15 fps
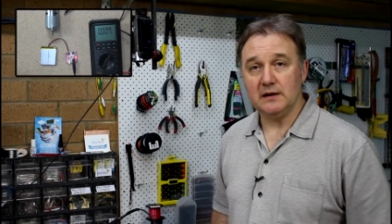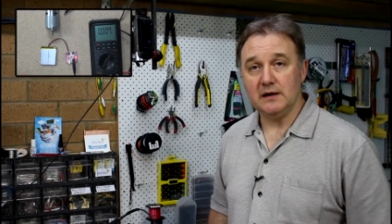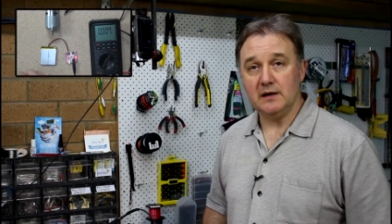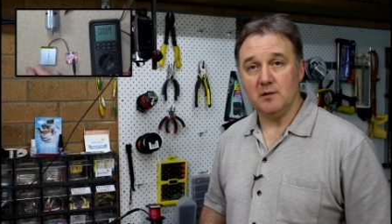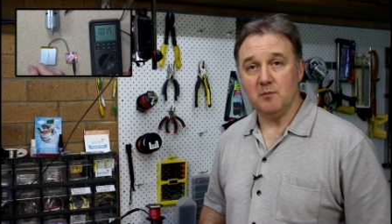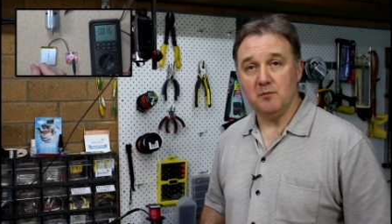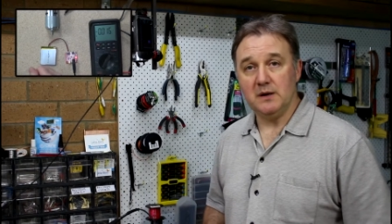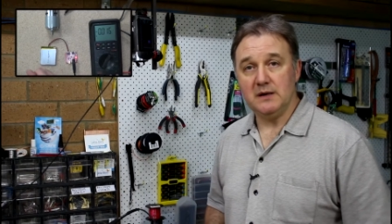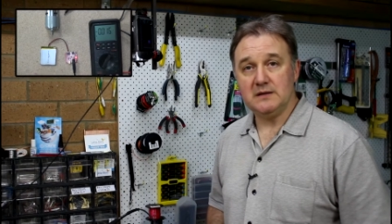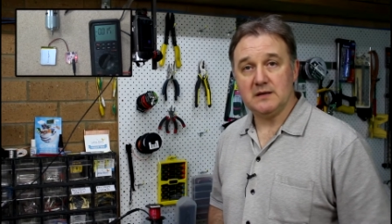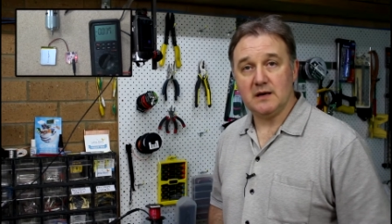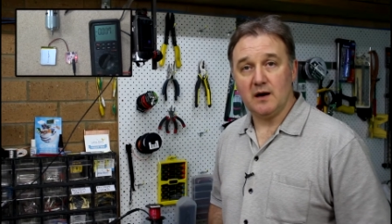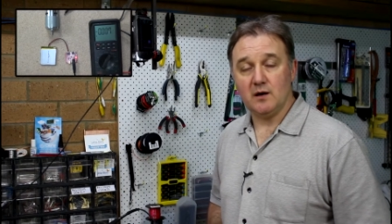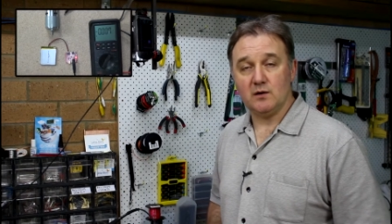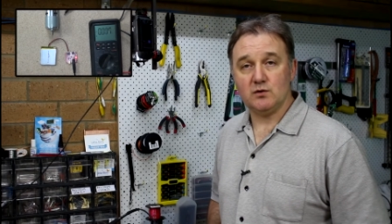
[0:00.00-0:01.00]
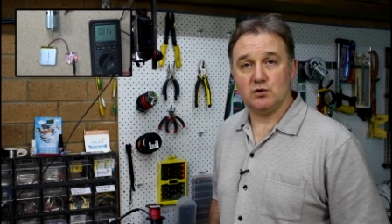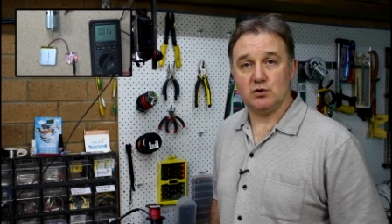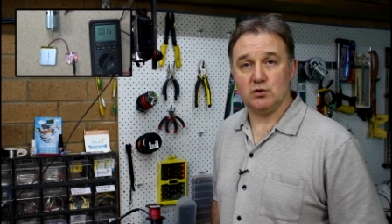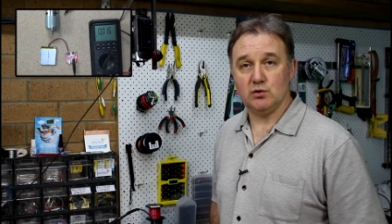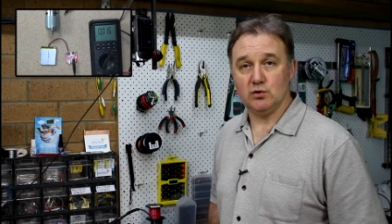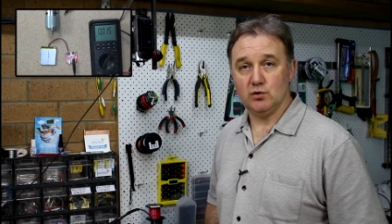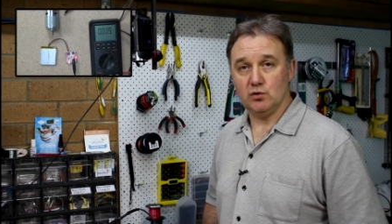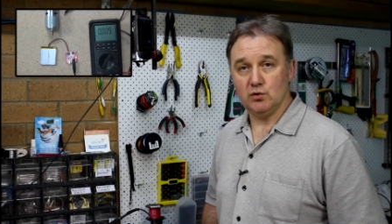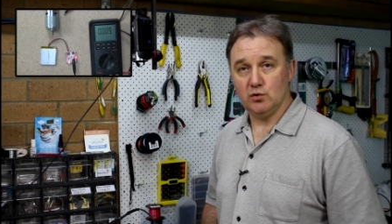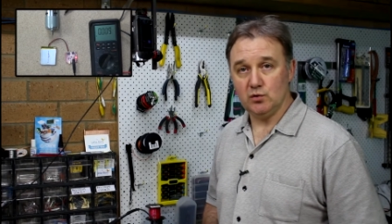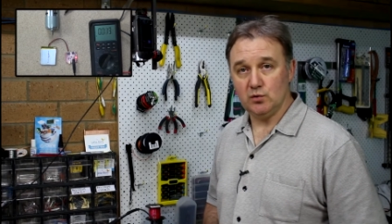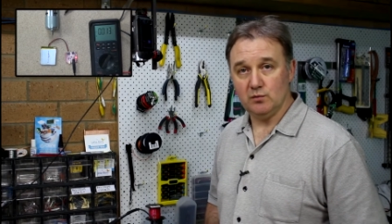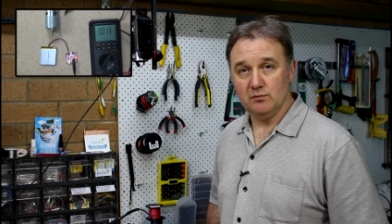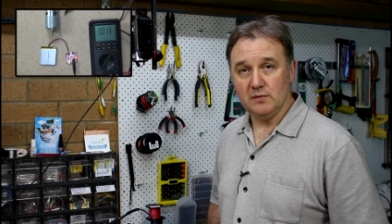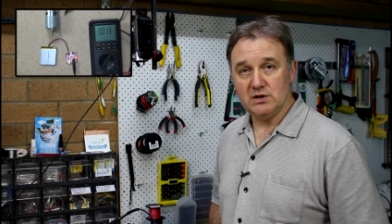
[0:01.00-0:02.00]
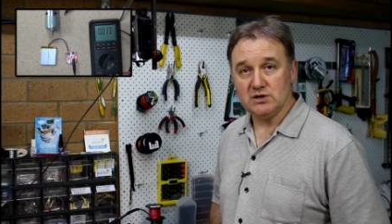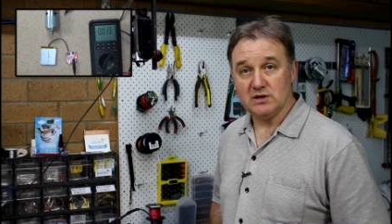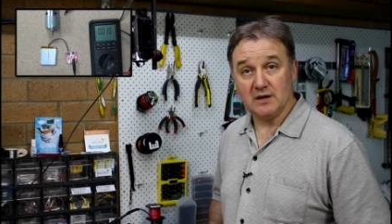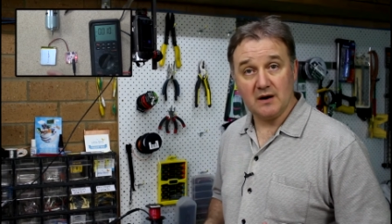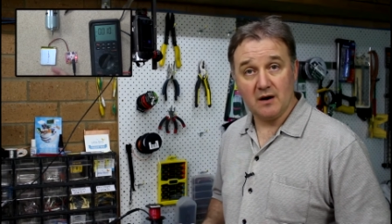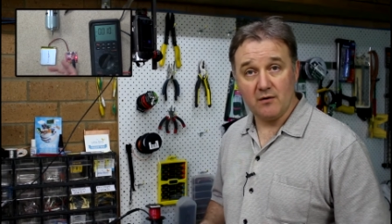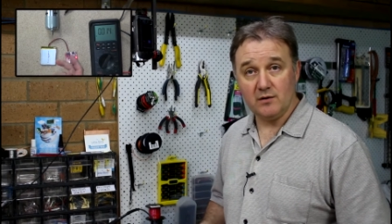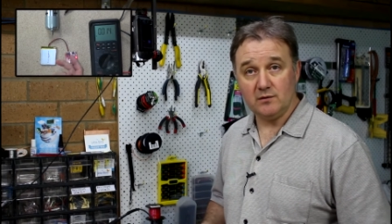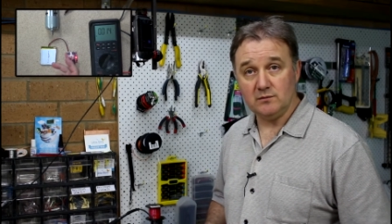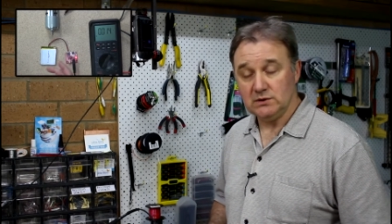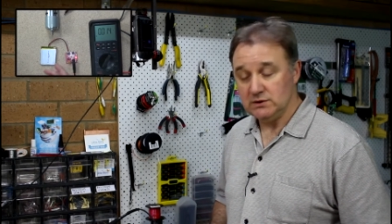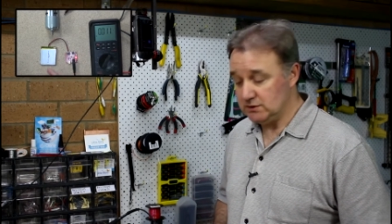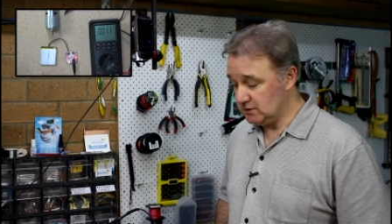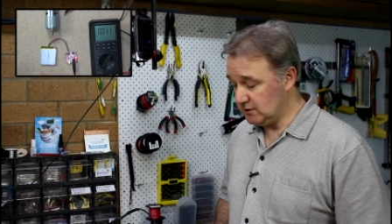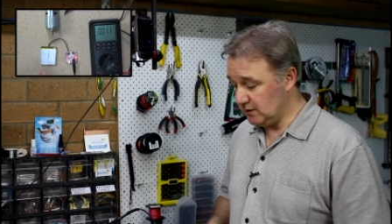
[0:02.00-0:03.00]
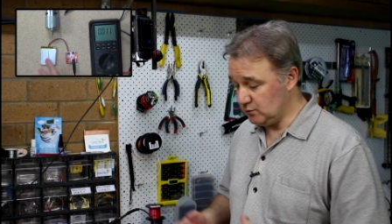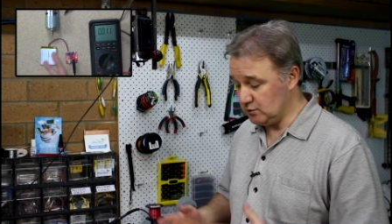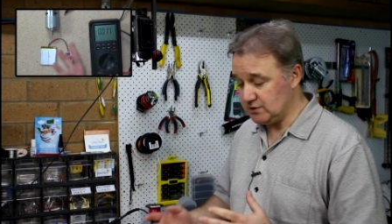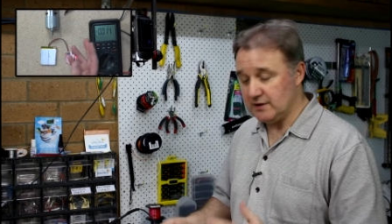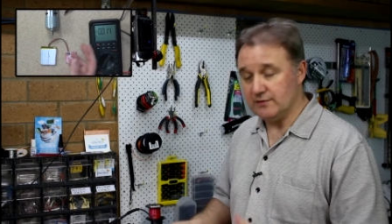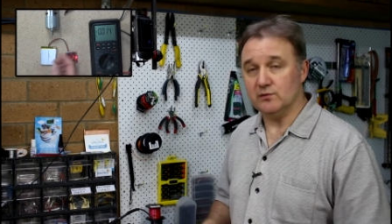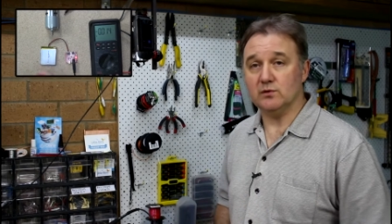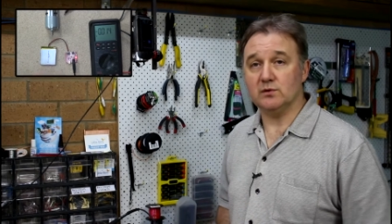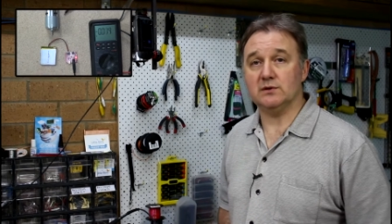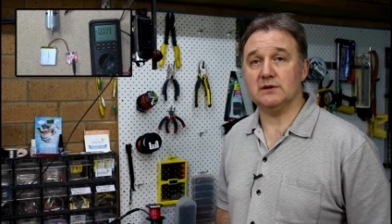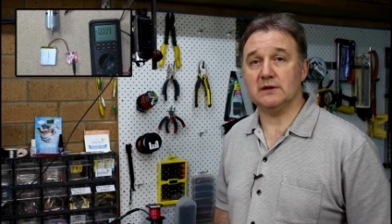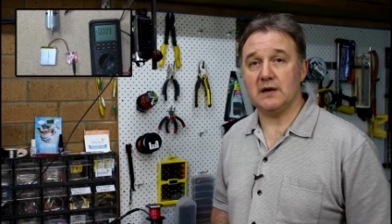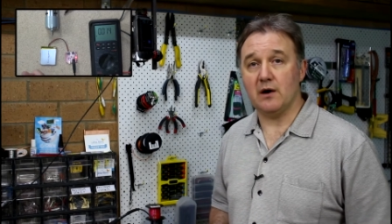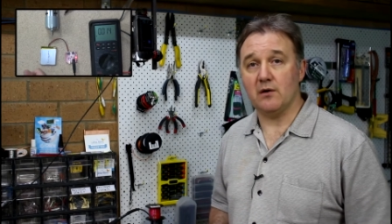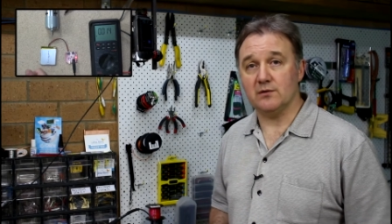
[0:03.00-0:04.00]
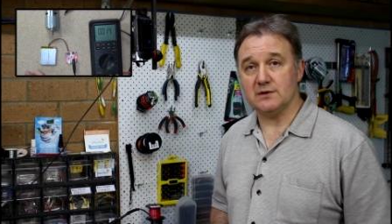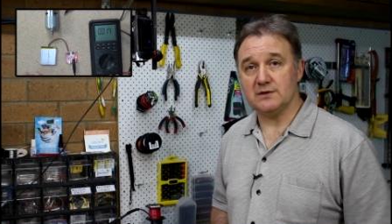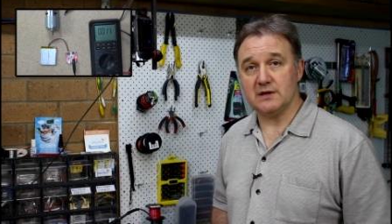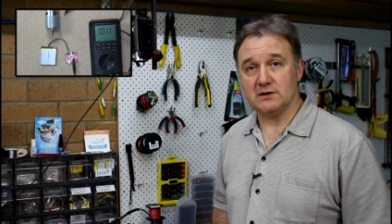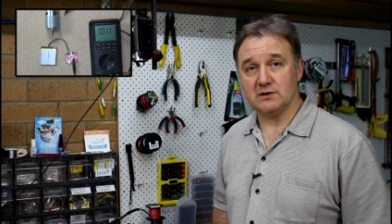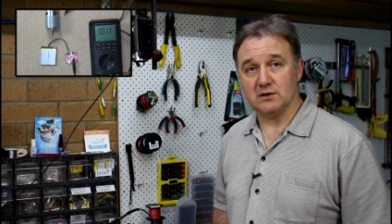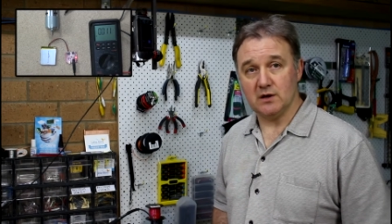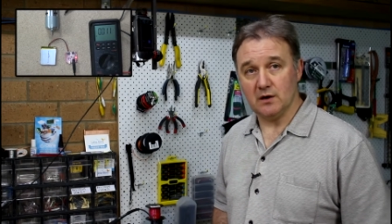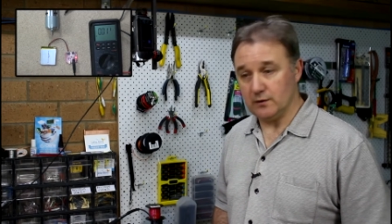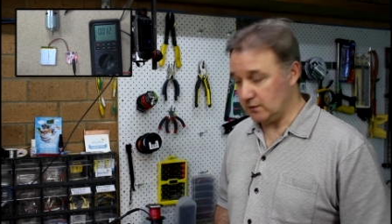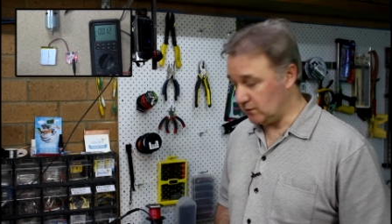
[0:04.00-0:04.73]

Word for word: the meter to measure the current and we'll just have a look at the current that's actually going